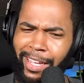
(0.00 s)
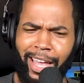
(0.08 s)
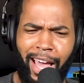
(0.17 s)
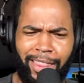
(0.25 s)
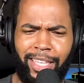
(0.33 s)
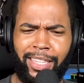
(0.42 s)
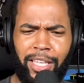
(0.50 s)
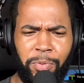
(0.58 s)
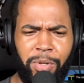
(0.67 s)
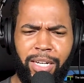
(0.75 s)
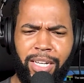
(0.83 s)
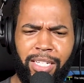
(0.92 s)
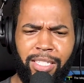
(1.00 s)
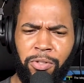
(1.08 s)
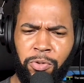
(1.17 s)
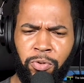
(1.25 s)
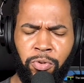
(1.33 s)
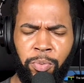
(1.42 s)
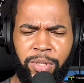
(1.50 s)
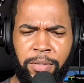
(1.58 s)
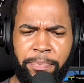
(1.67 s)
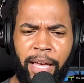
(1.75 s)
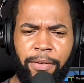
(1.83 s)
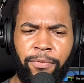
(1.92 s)
I think that's what it is. It's the
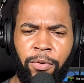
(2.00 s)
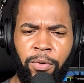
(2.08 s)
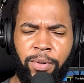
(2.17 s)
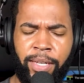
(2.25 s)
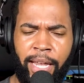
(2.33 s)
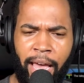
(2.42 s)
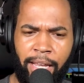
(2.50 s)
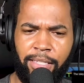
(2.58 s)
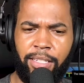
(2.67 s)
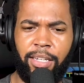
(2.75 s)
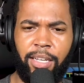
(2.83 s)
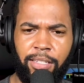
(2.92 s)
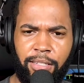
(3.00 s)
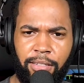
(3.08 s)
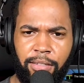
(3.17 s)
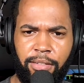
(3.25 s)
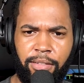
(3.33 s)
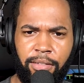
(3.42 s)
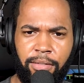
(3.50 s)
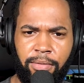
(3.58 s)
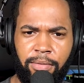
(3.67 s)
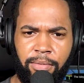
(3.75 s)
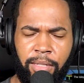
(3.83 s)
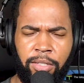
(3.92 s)
respectful nastiness
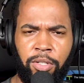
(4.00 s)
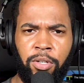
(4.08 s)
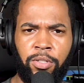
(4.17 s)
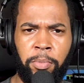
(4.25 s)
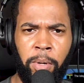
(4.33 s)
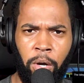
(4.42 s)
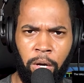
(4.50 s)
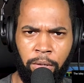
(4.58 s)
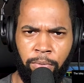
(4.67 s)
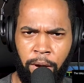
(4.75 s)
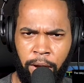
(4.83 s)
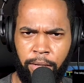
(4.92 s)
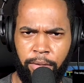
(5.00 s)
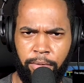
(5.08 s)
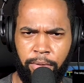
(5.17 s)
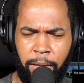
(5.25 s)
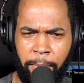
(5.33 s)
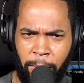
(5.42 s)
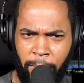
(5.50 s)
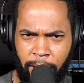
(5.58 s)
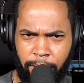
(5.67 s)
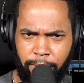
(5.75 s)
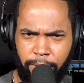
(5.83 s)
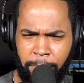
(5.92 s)
that turns them on, right? Am I
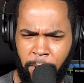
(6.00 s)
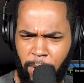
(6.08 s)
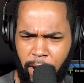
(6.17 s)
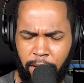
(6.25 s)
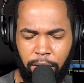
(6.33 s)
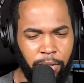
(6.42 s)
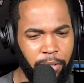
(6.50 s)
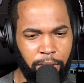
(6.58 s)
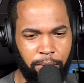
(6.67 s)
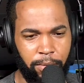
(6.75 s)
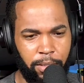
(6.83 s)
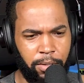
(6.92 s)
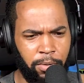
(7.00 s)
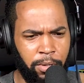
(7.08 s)
right? Oh no, let's do